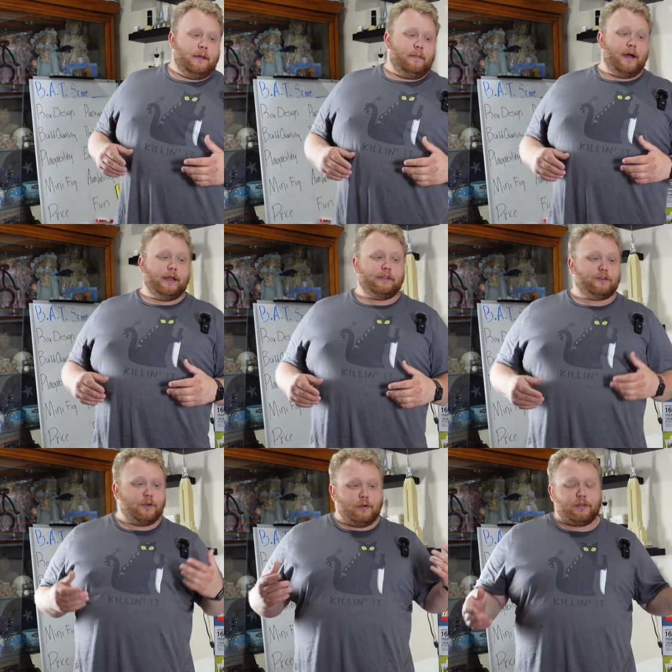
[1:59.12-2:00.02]
But the
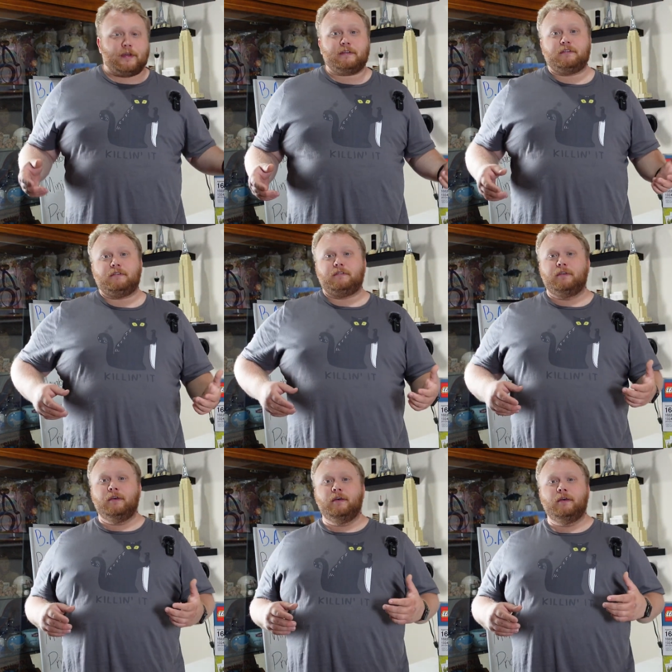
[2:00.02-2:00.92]
truth
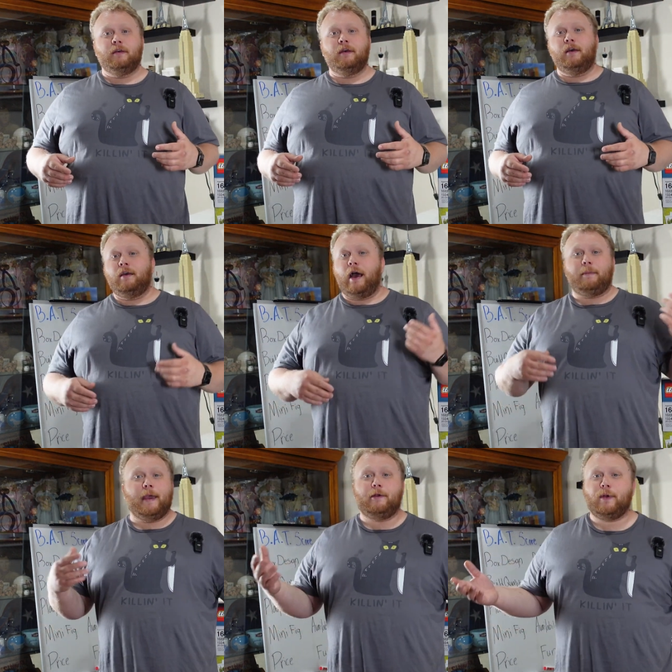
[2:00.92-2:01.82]
is I
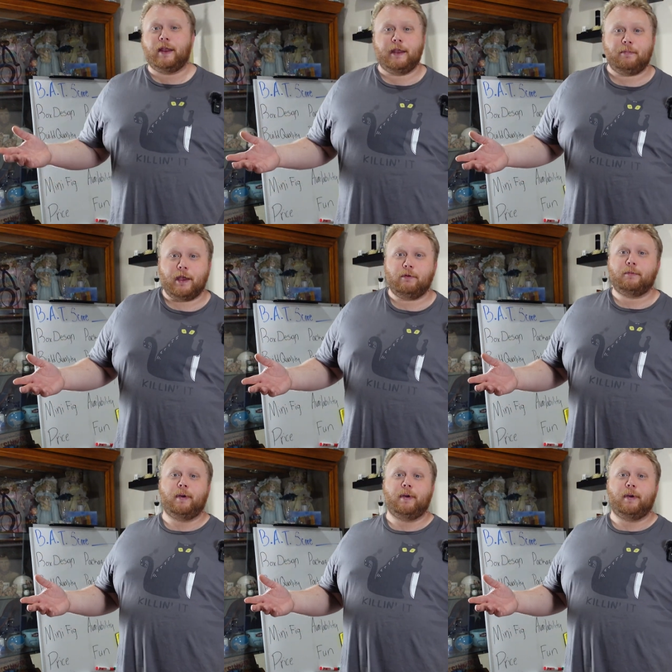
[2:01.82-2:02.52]
paid what anybody would